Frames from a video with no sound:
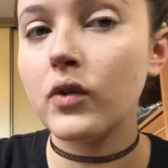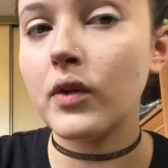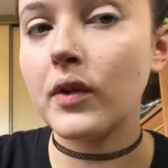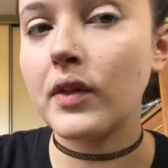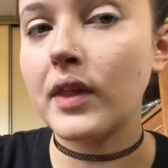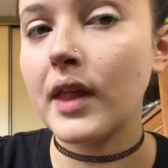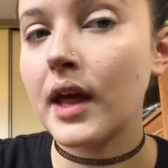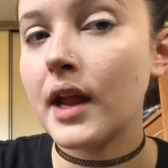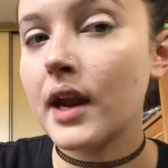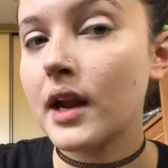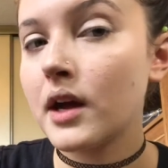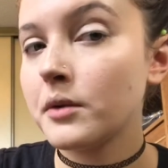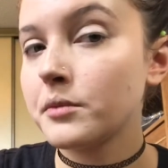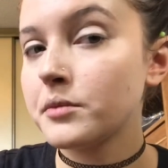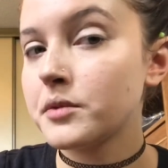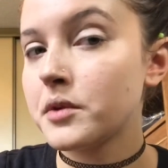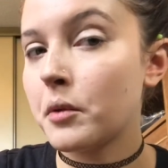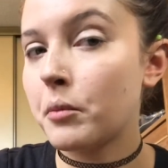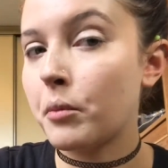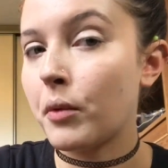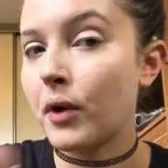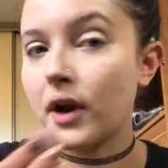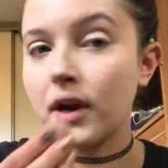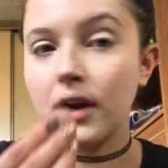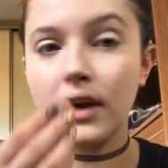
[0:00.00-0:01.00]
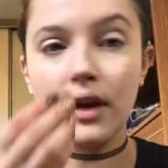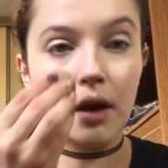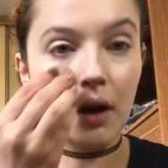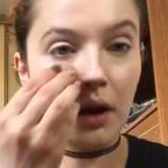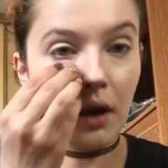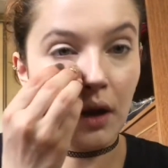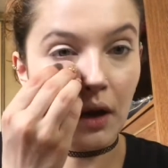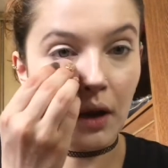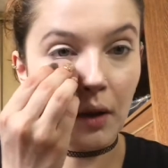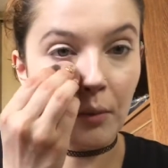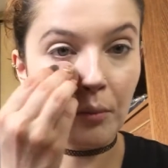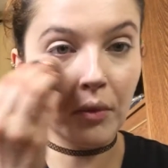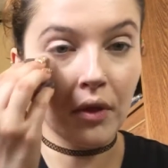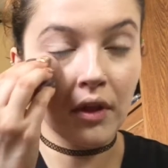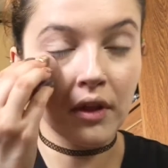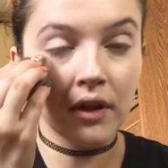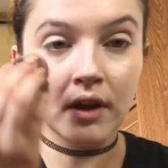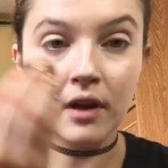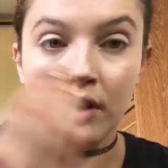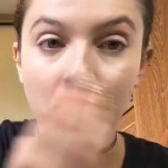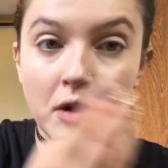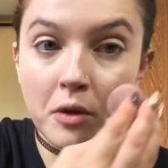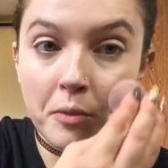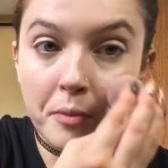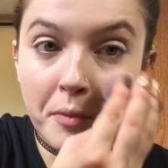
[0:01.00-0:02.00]
that helped to brighten it up a
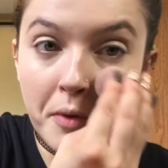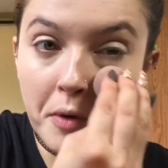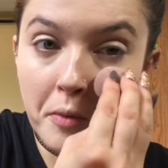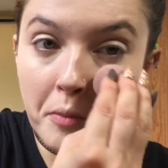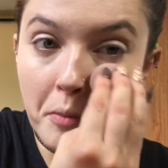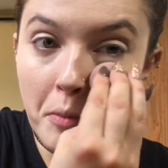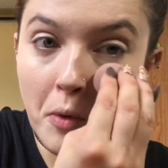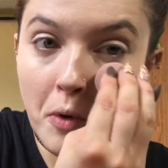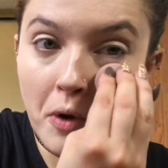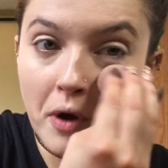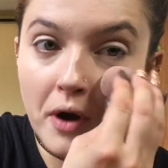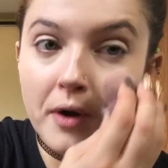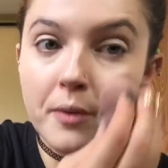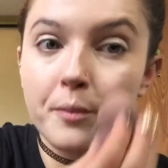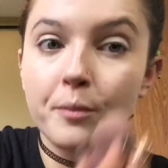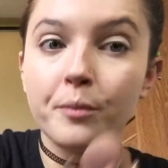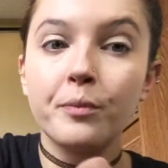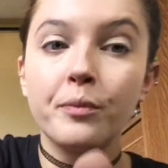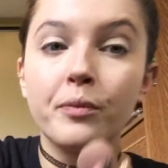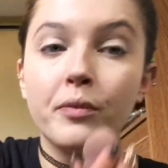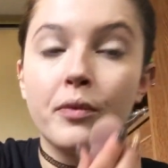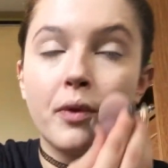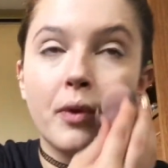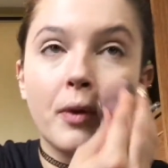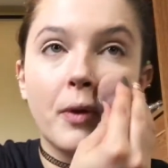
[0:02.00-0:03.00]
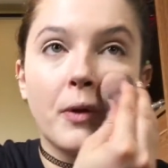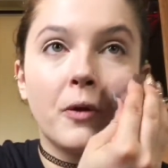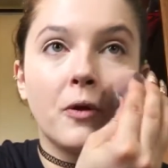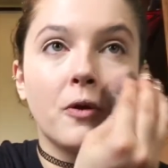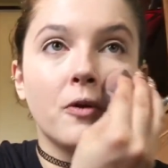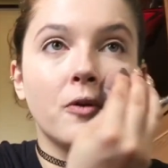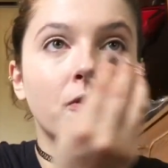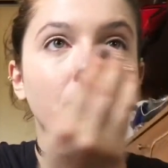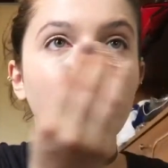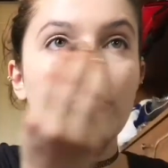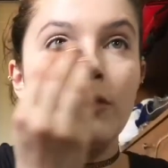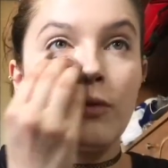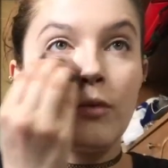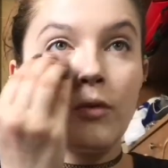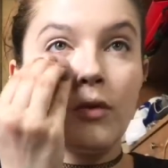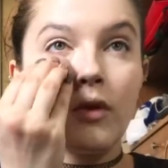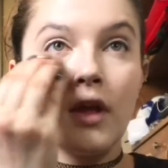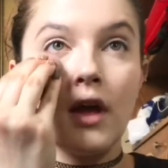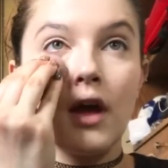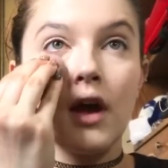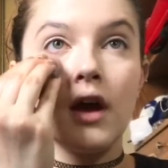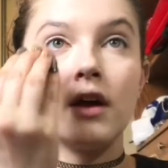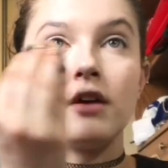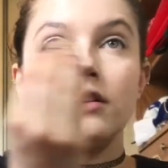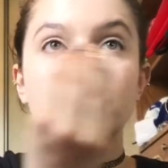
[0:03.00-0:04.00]
little bit more.
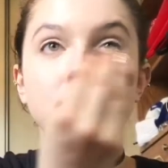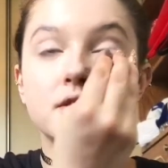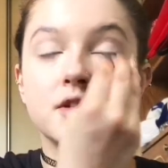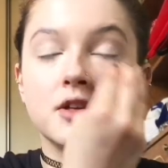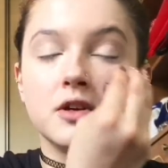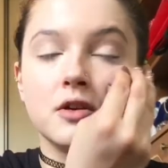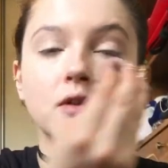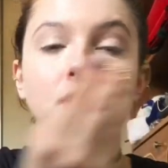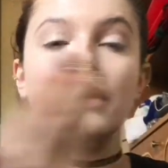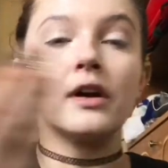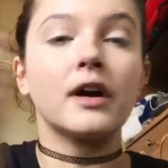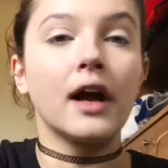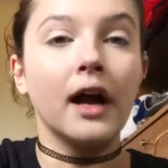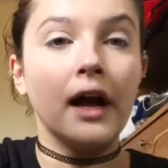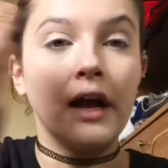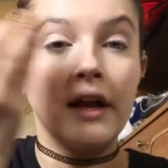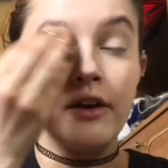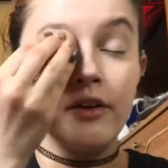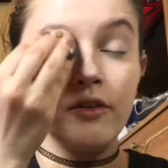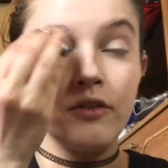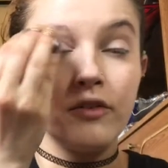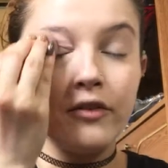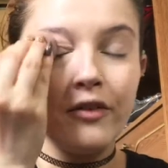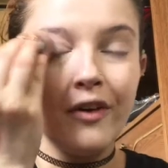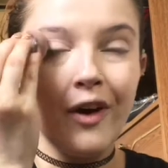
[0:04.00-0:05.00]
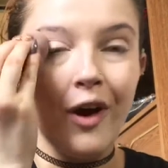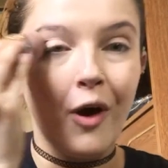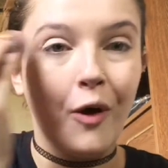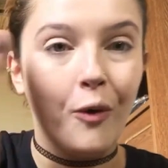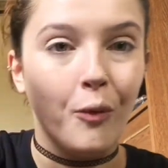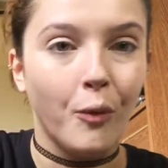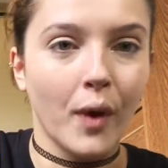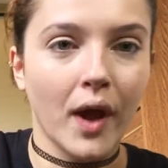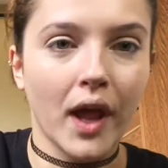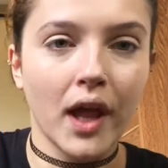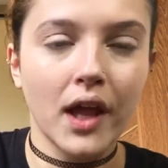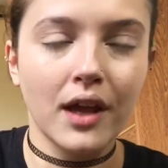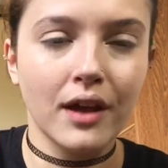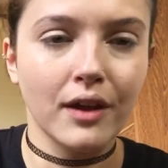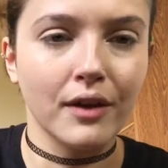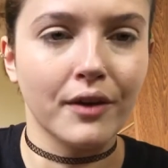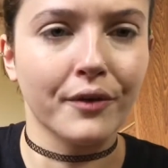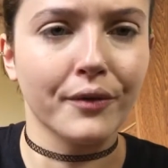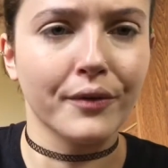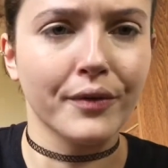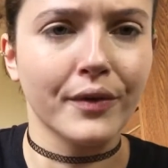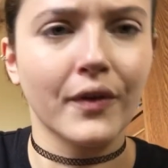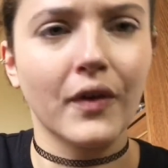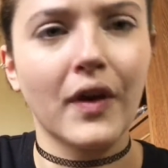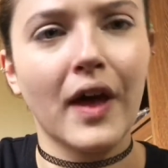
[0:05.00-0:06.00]
So you look kind of awake, you
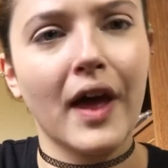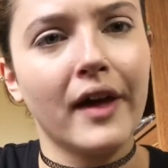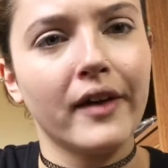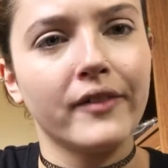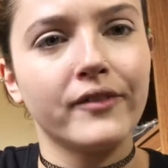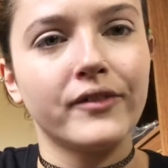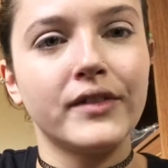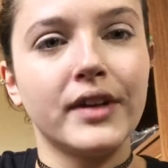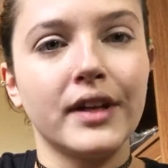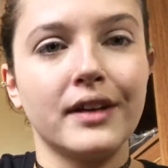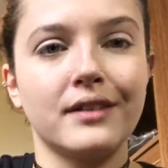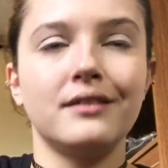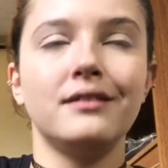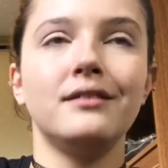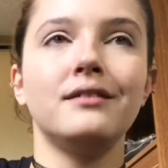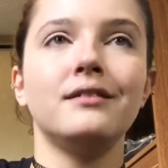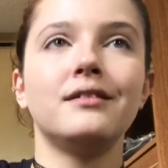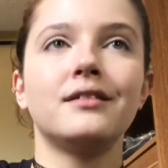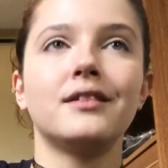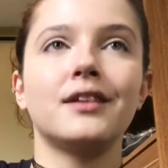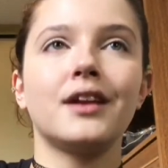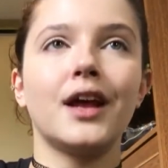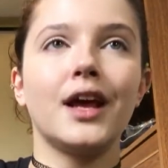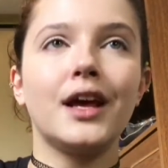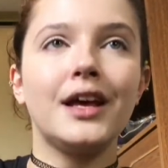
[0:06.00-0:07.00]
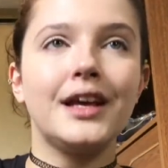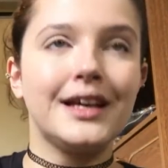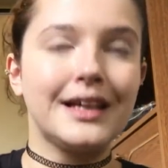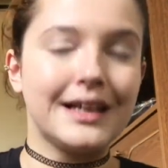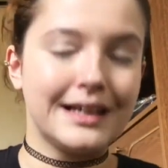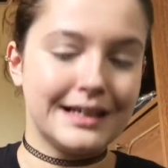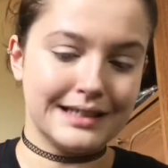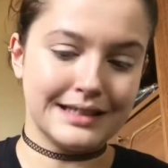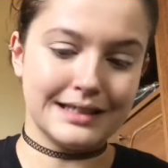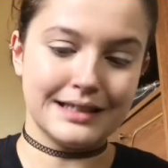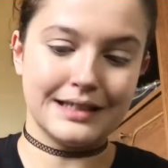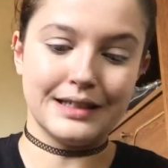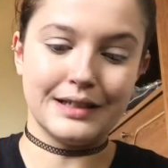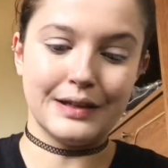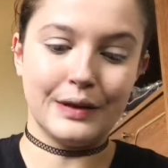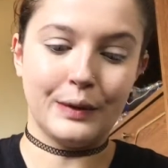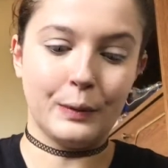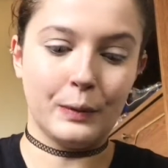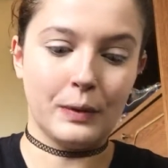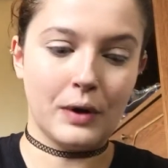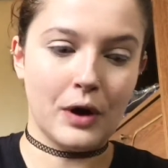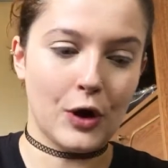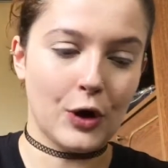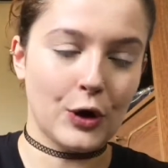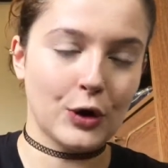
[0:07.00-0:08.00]
don't look half dead, because you know
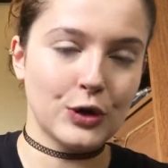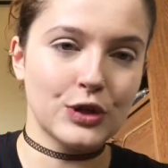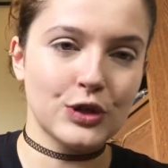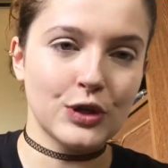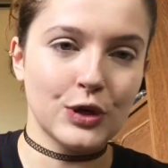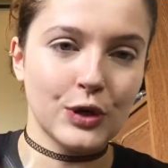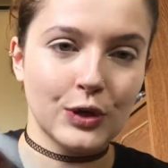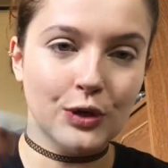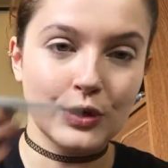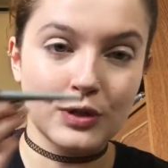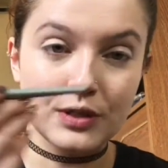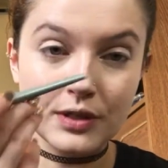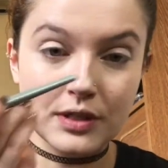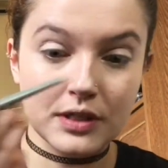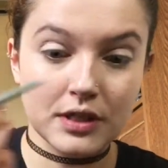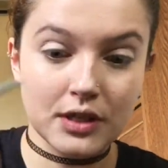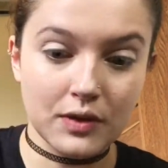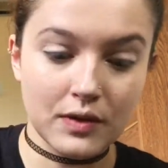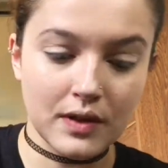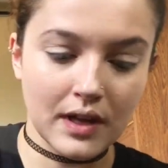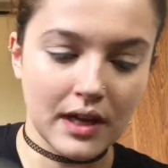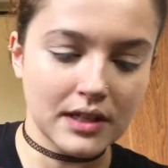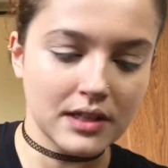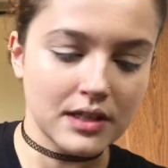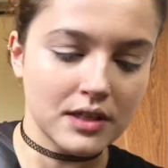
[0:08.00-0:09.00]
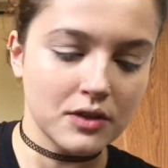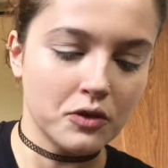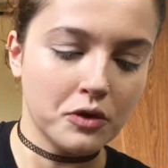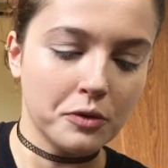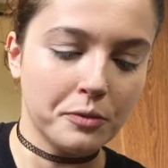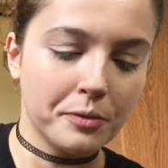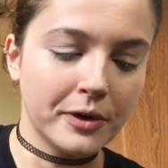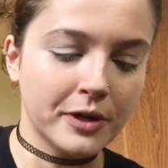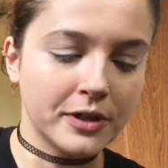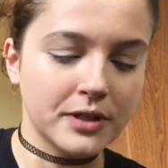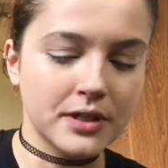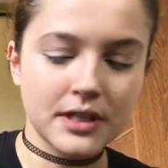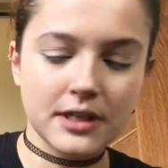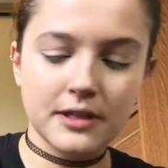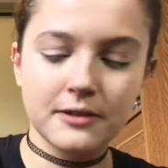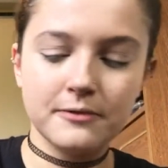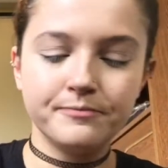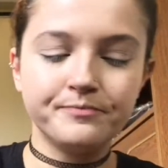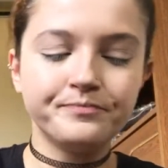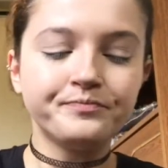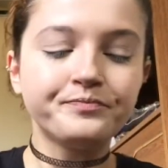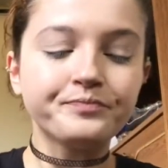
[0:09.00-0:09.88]
dark circles do that to a person.